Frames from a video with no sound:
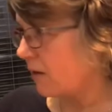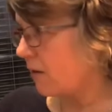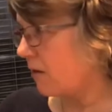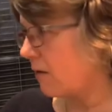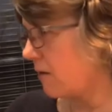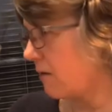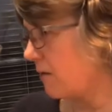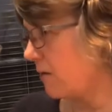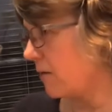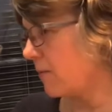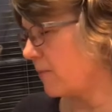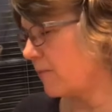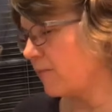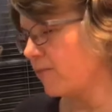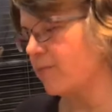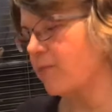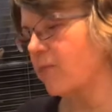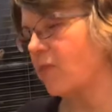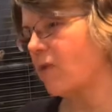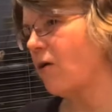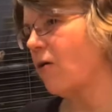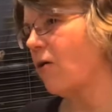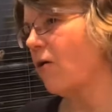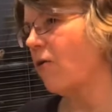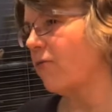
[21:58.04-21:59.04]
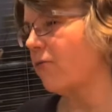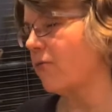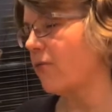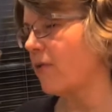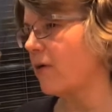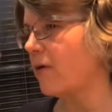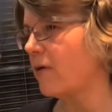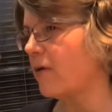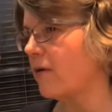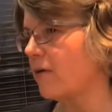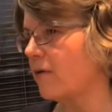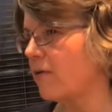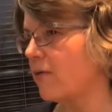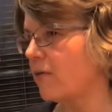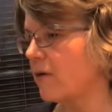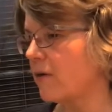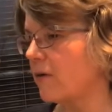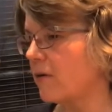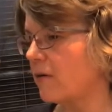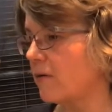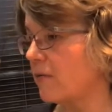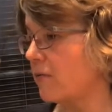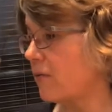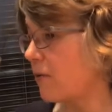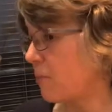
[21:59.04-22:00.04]
um, of the,
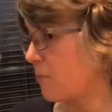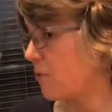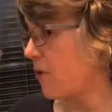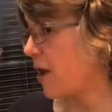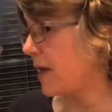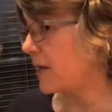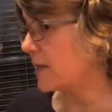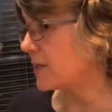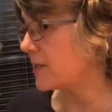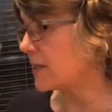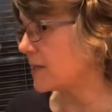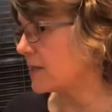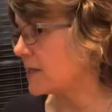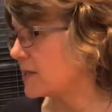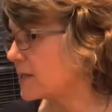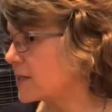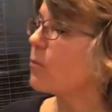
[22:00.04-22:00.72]
the, the practice.